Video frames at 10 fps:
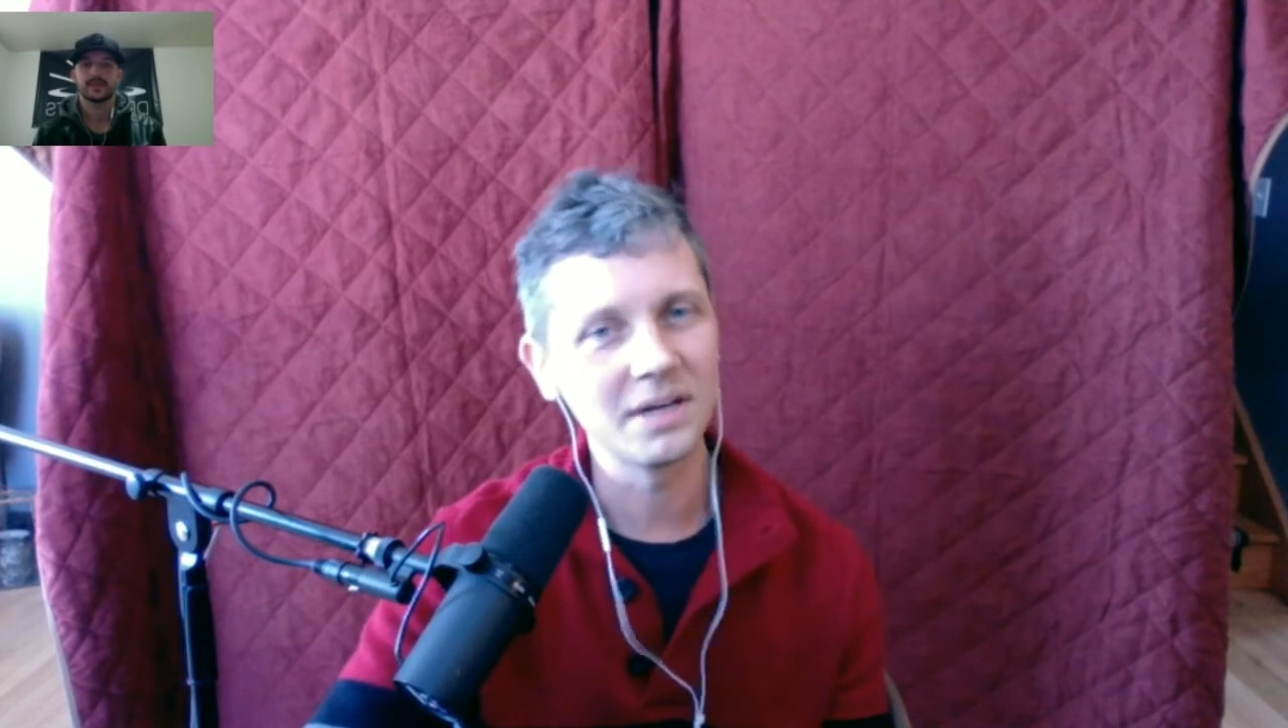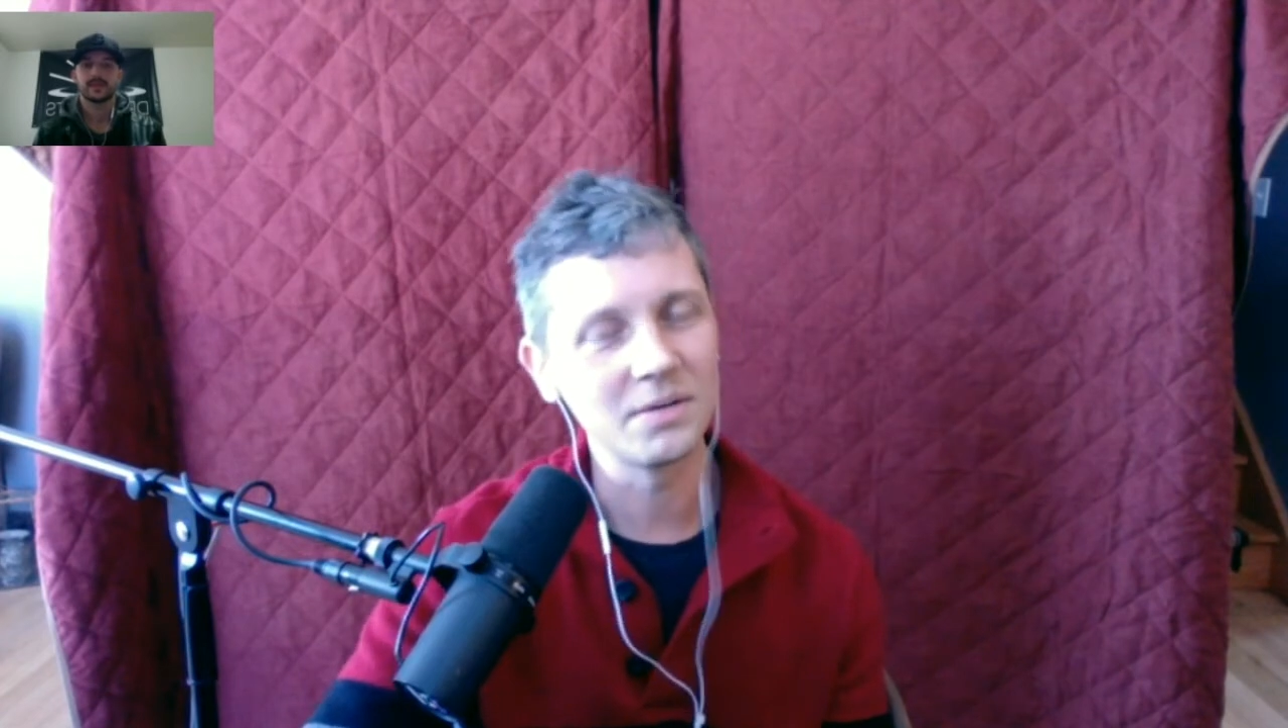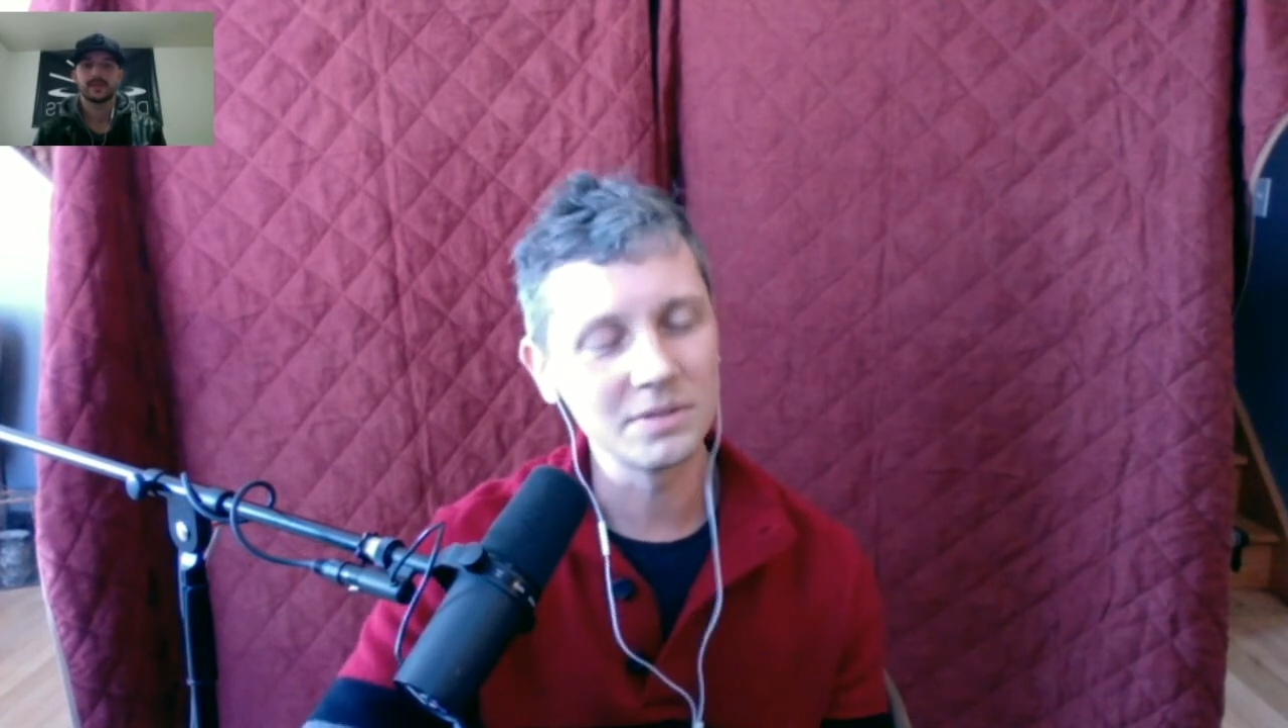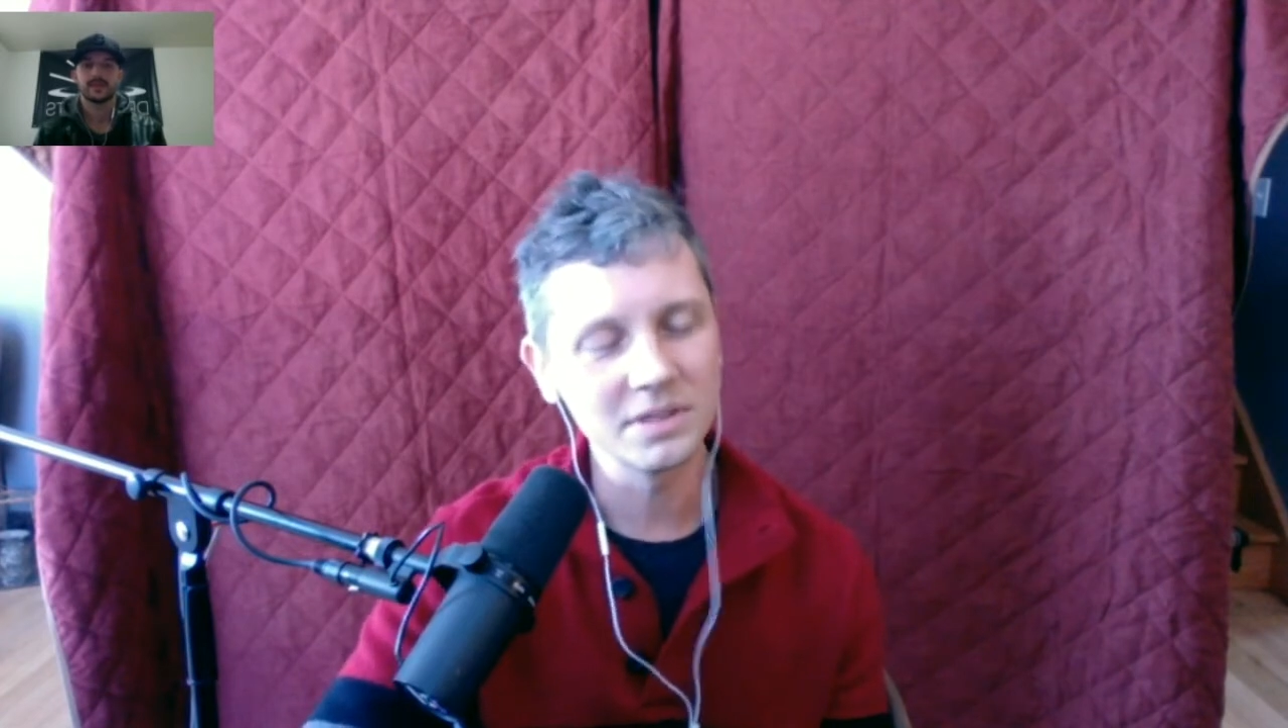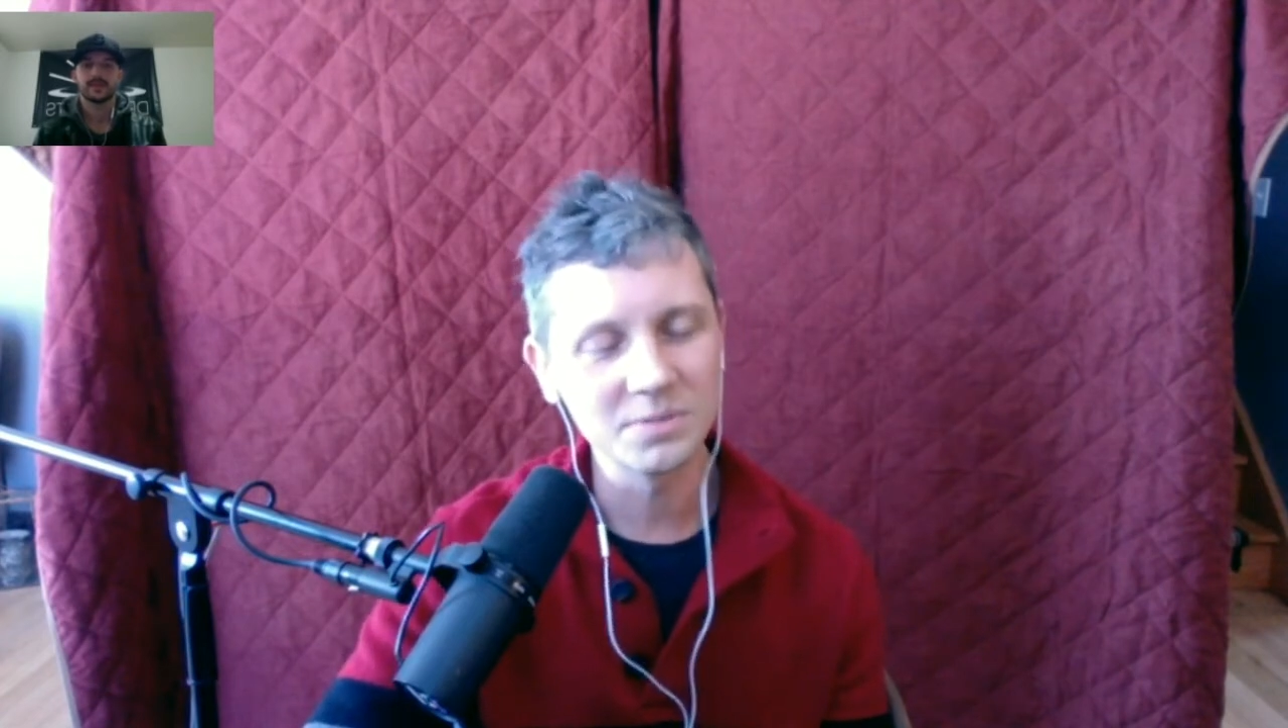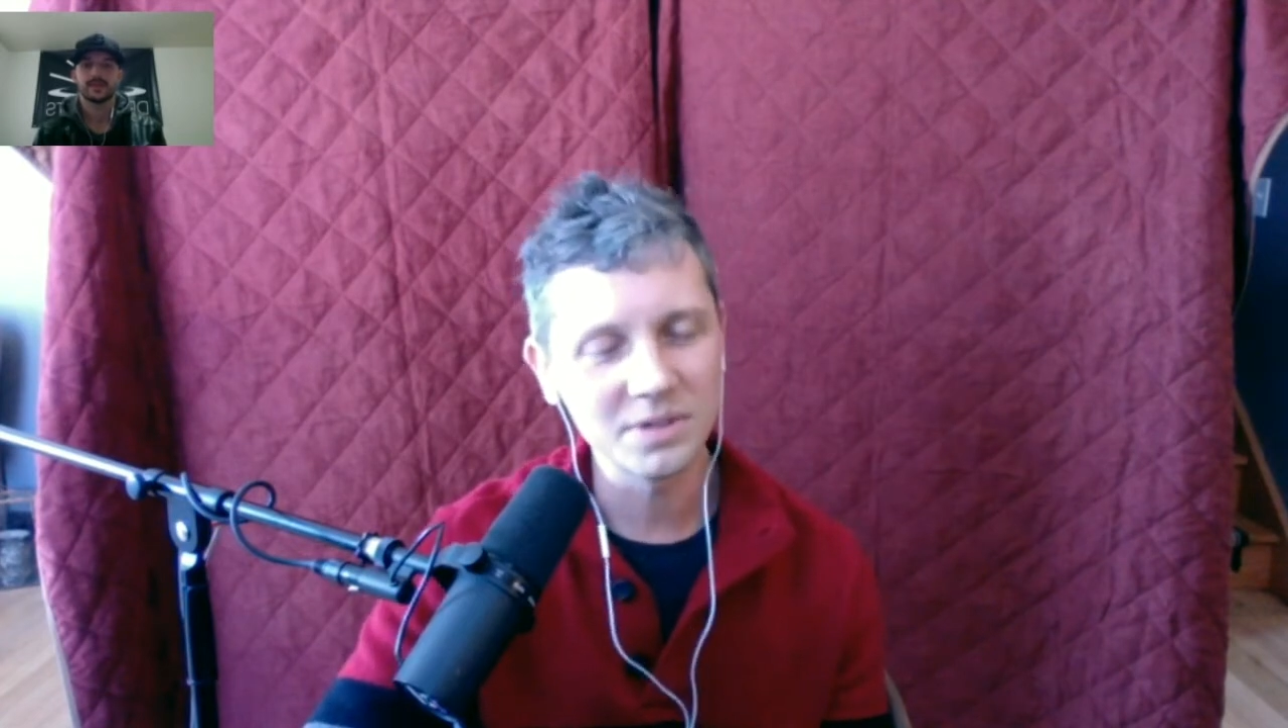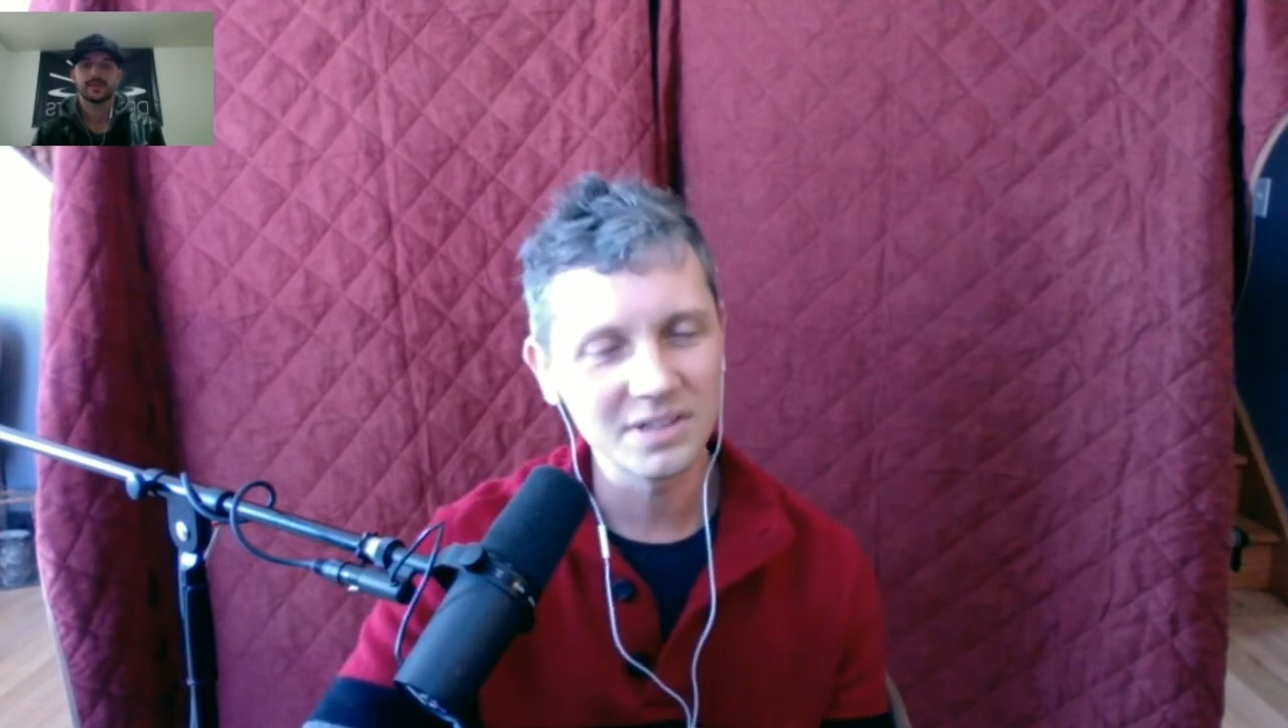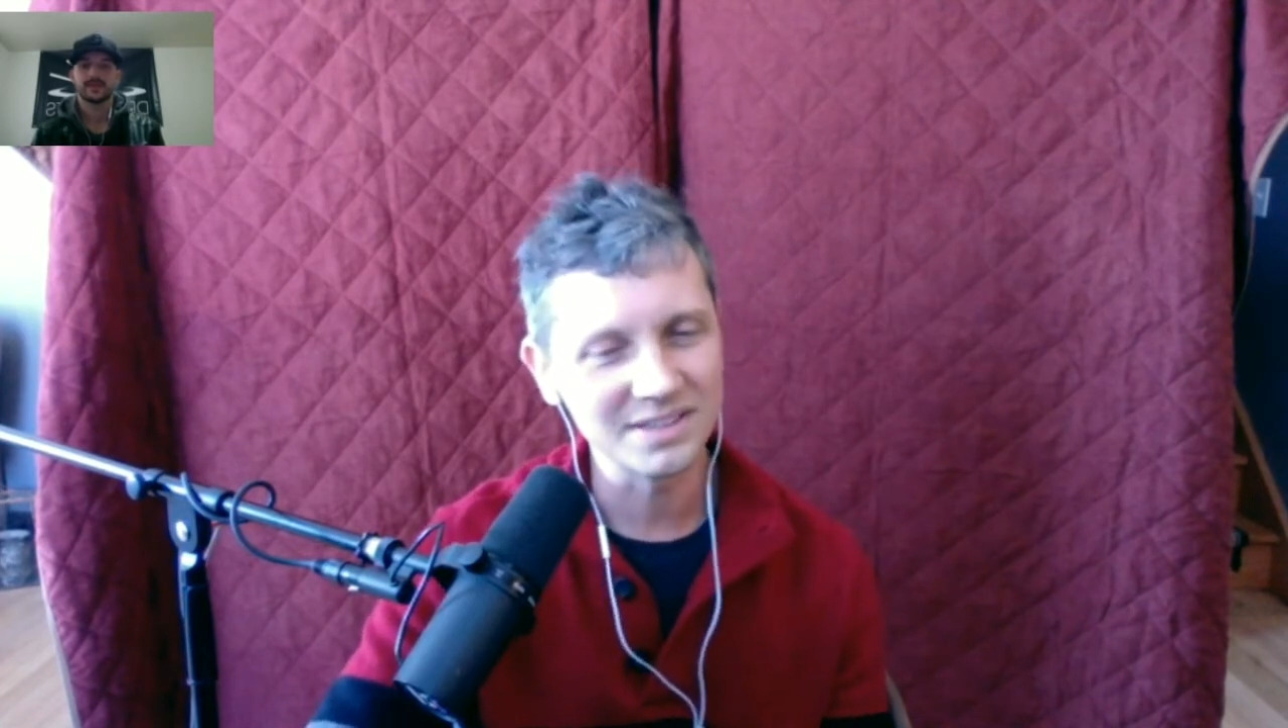I really want